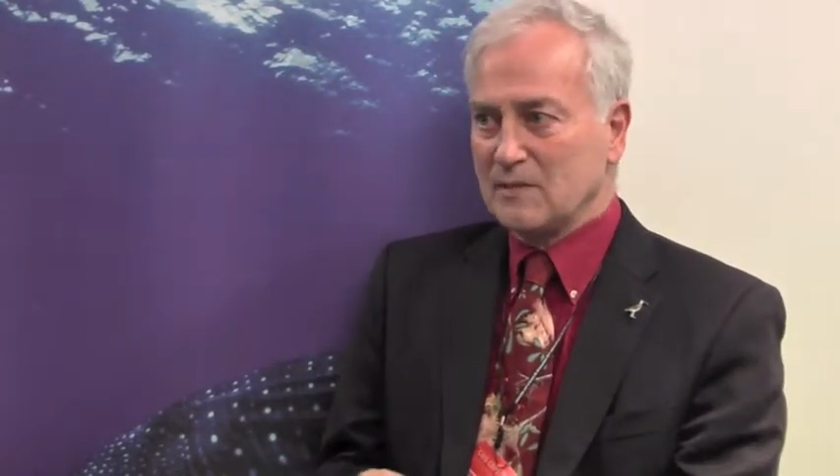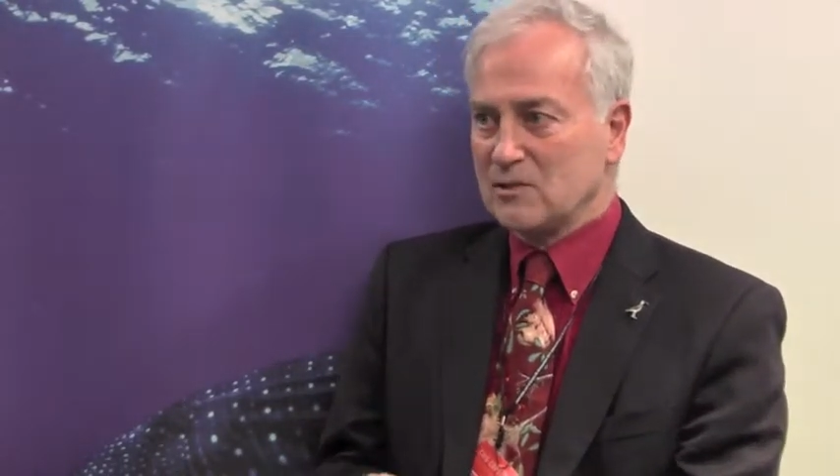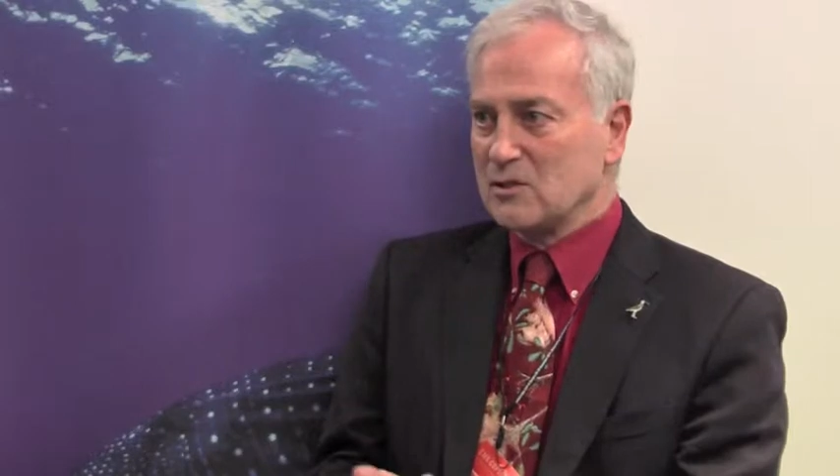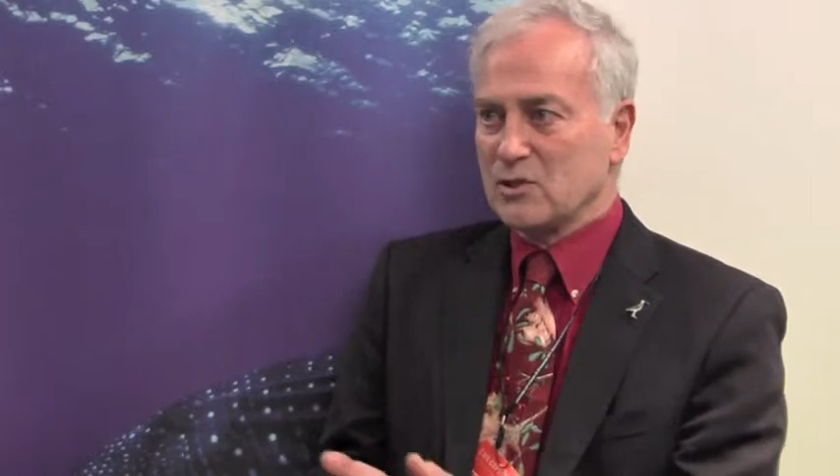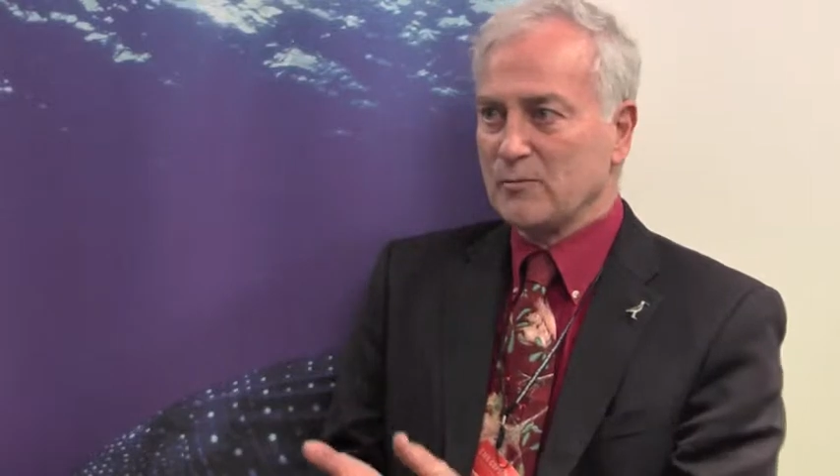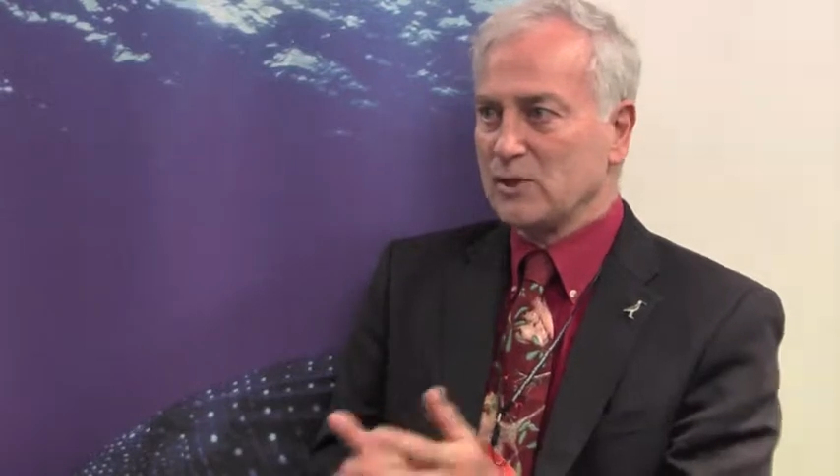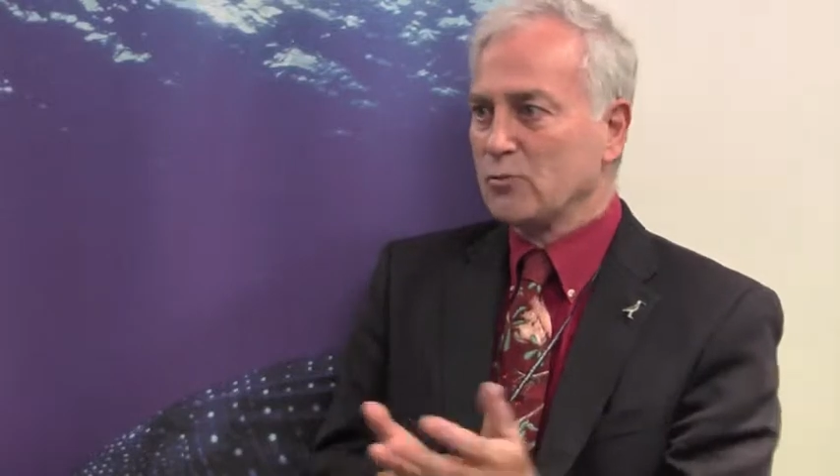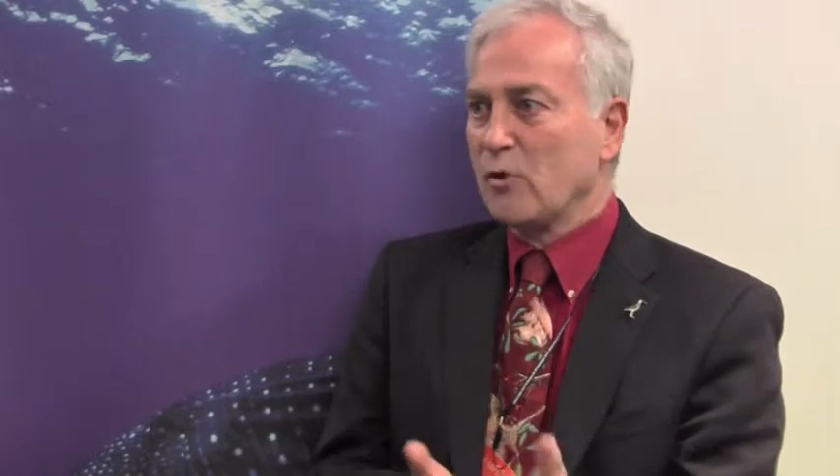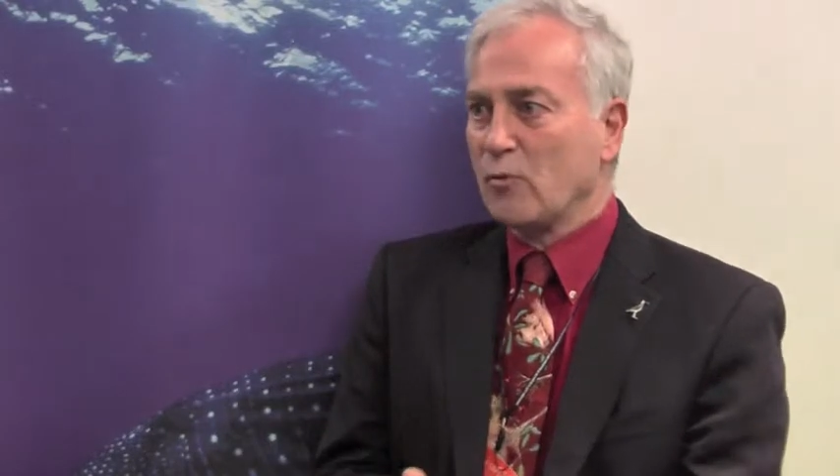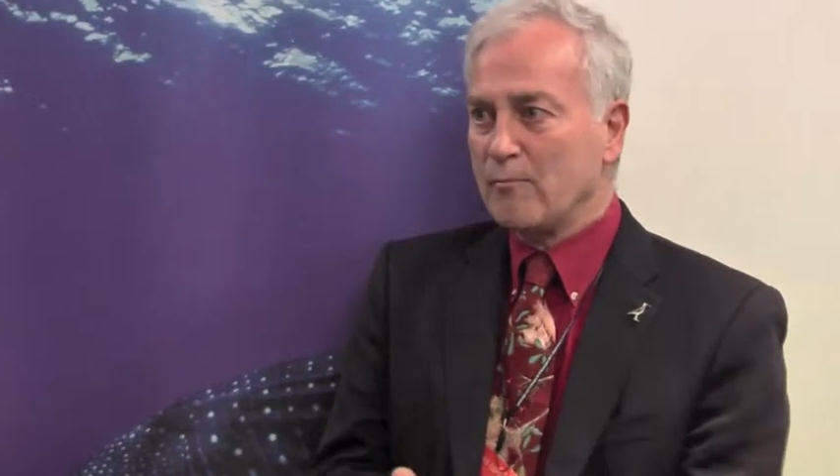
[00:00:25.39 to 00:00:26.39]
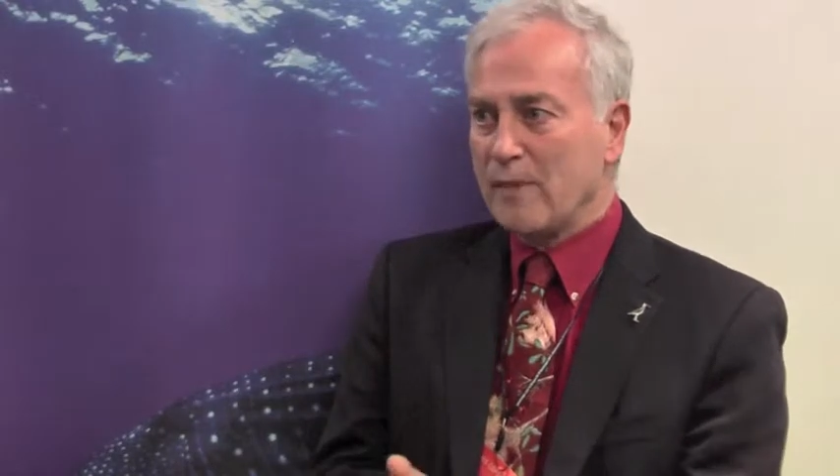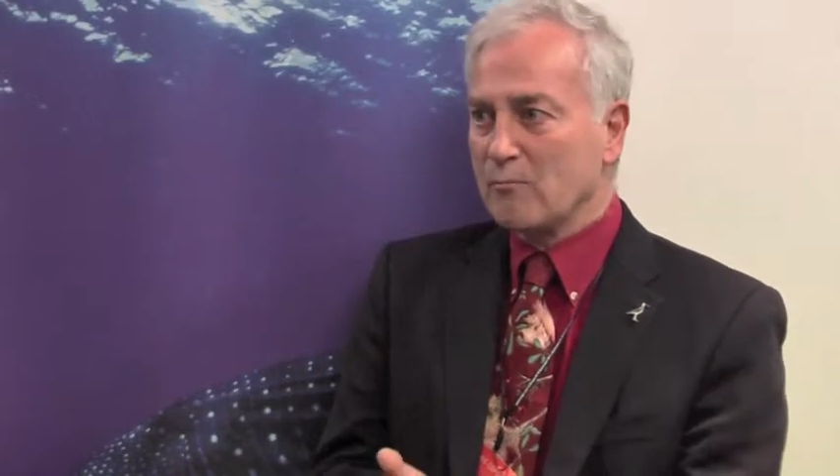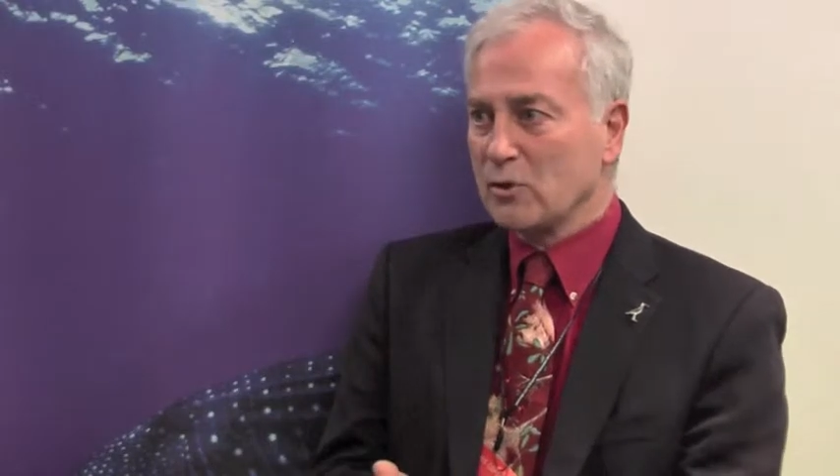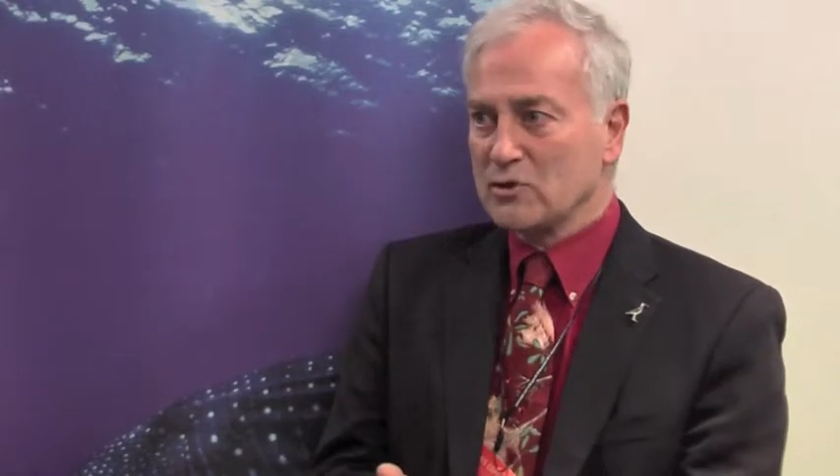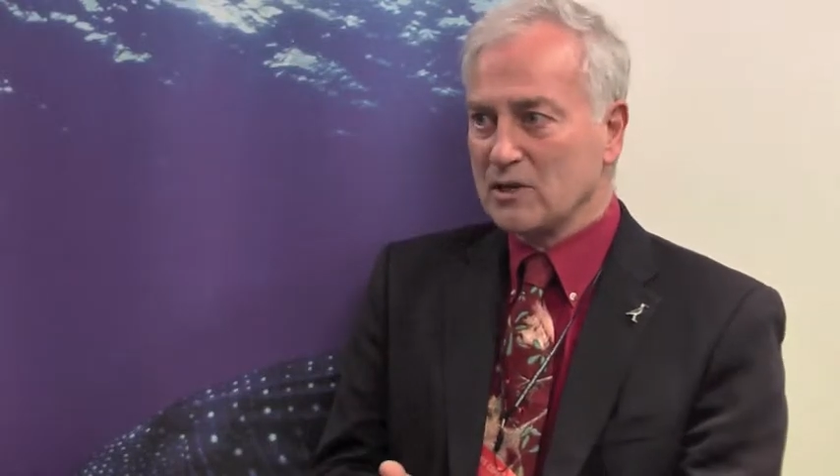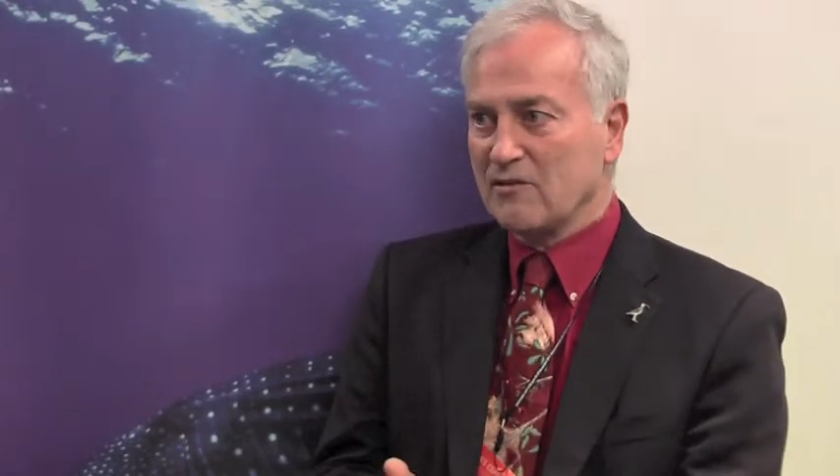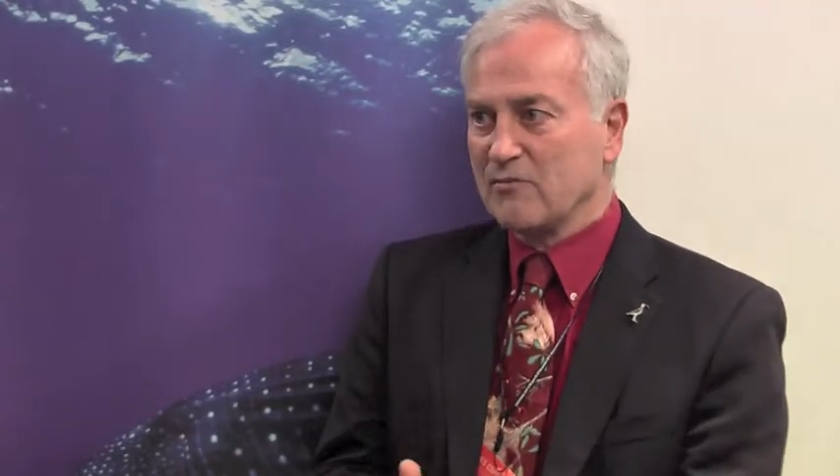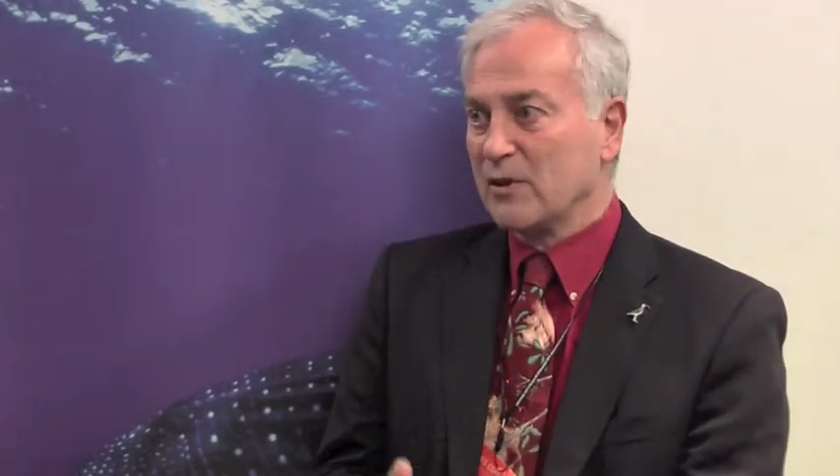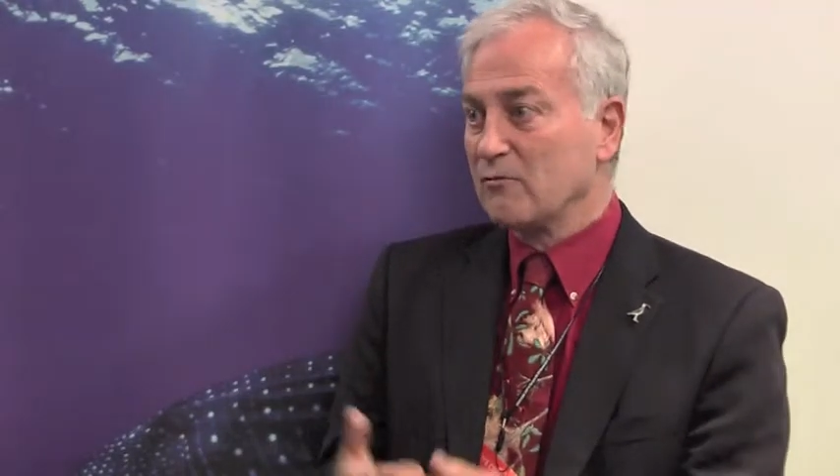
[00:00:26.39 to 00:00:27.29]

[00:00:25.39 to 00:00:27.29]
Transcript: isn't so much what we're members of,